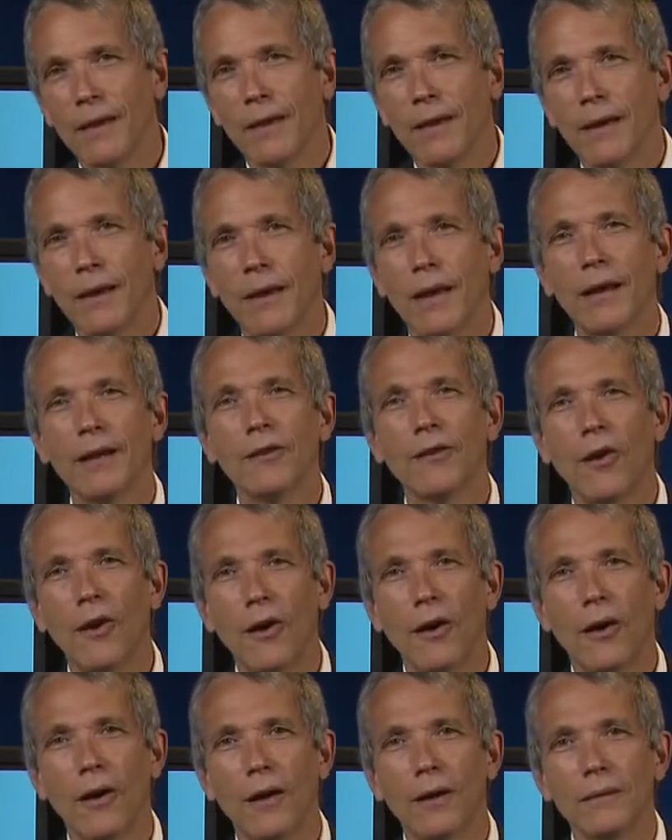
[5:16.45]
In
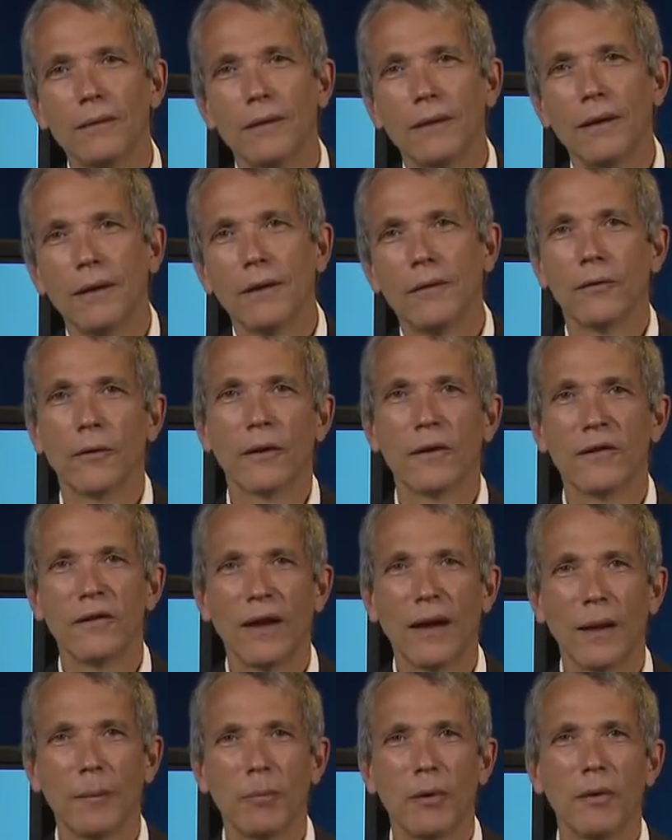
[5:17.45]
law, for
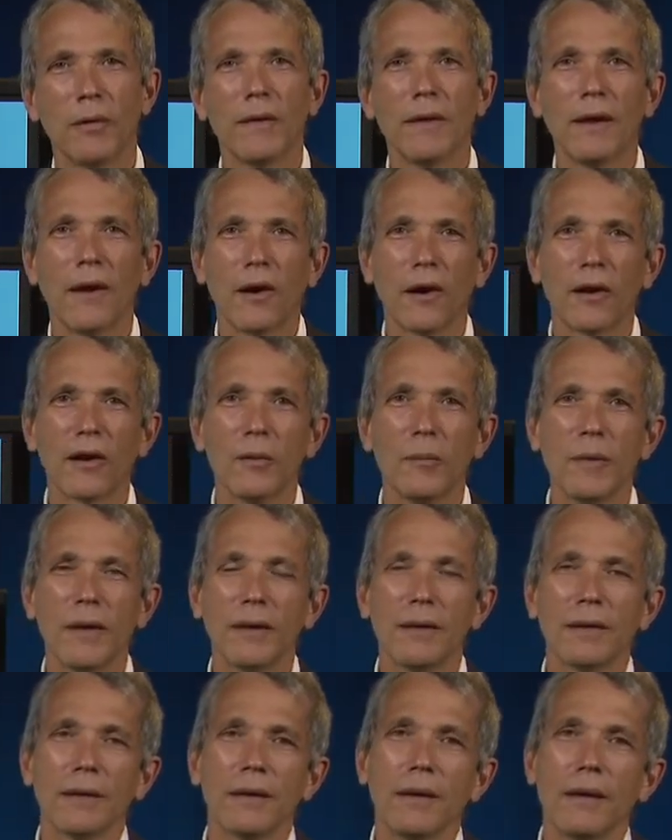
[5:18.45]
example, the
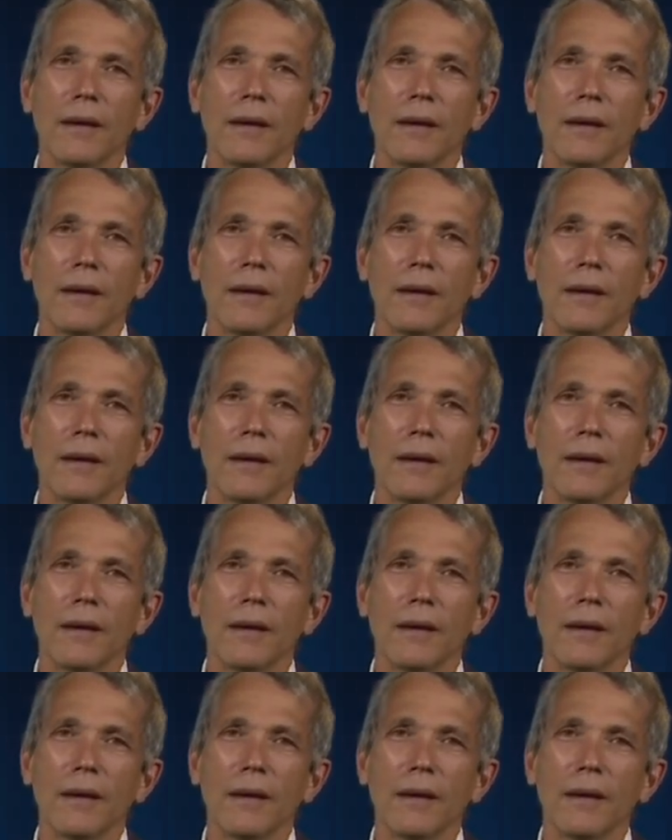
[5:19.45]
argument